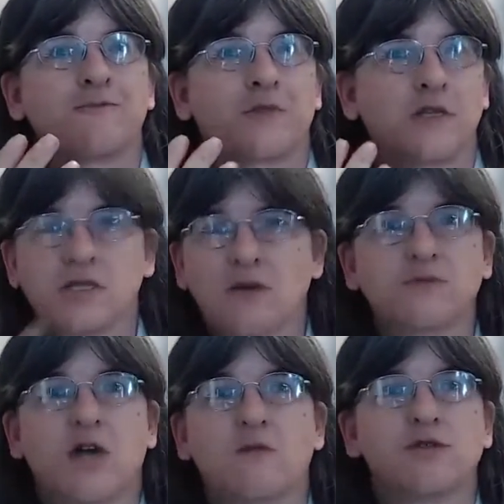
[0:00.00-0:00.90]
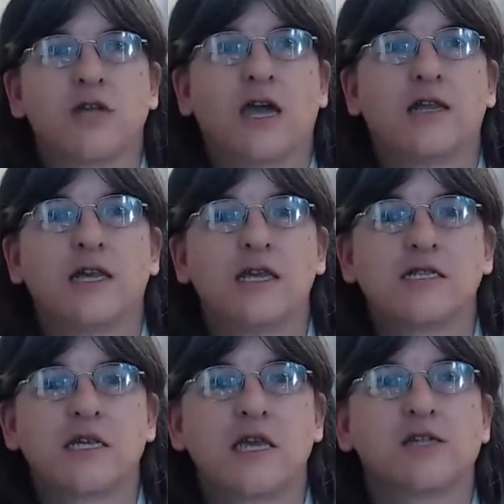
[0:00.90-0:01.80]
sometimes you get an
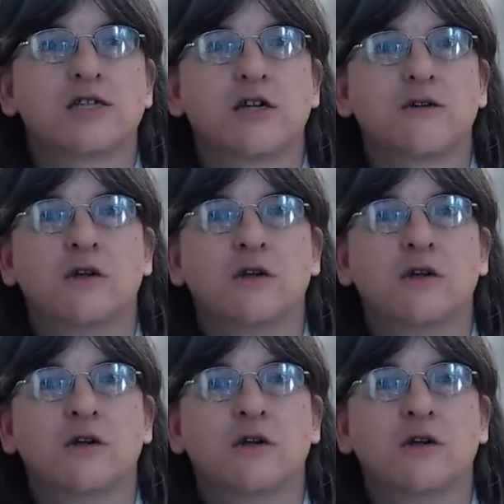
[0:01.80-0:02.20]
easy issue.